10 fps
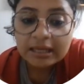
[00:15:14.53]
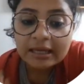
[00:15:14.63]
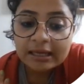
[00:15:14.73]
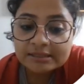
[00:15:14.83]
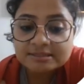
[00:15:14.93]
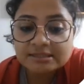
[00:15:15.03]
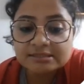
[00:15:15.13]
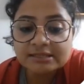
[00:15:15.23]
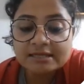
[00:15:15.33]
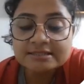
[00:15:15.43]
In such
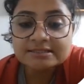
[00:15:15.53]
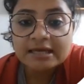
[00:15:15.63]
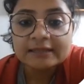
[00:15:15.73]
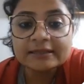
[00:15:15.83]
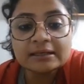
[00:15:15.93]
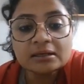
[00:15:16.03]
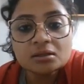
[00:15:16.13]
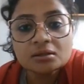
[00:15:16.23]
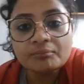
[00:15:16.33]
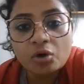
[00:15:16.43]
case, the
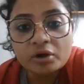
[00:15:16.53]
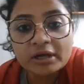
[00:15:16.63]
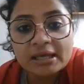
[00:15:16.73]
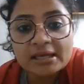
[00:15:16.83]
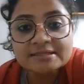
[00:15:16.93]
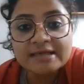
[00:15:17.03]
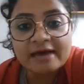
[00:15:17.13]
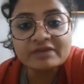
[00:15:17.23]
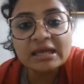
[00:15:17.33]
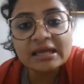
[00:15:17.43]
body is
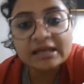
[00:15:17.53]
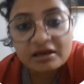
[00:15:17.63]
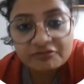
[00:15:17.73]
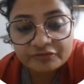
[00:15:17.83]
having enough